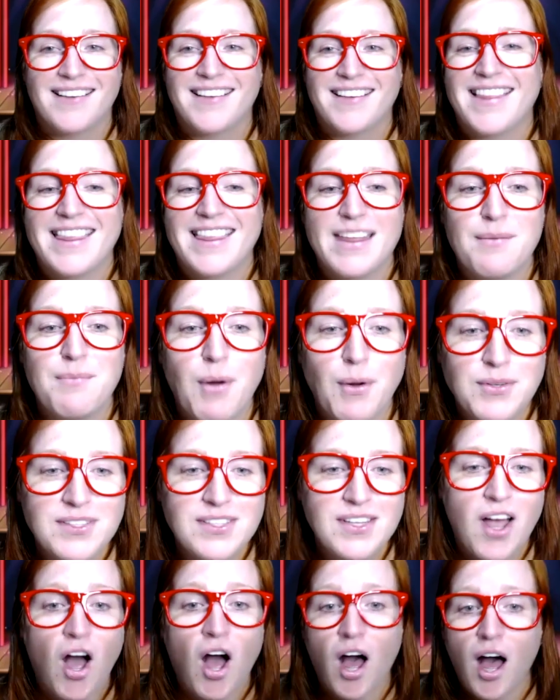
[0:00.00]
the
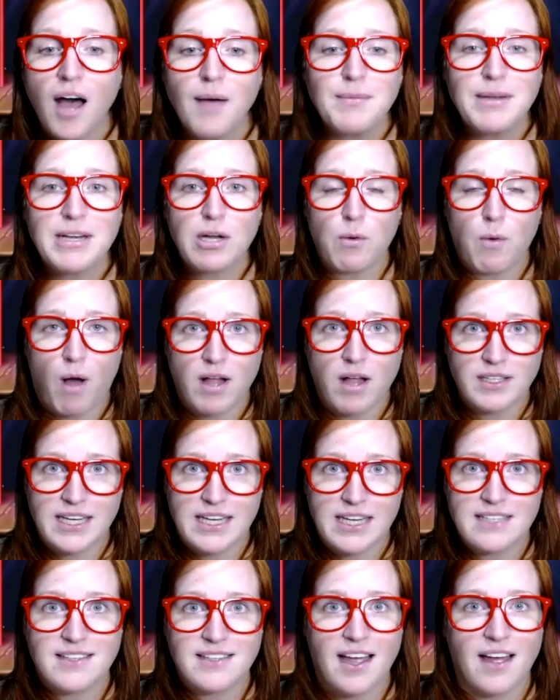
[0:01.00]
most common
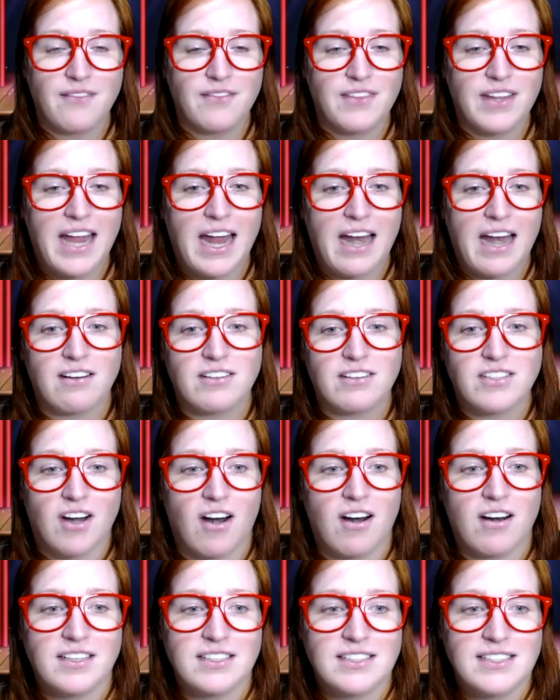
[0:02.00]
qualities of the character
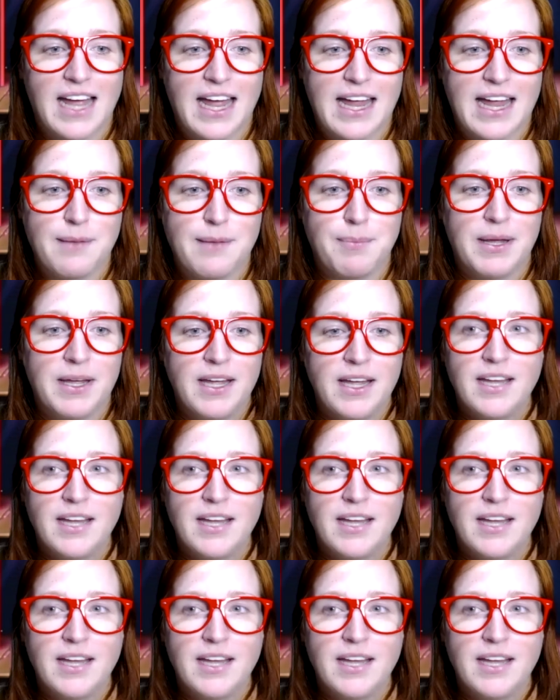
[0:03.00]
archetype,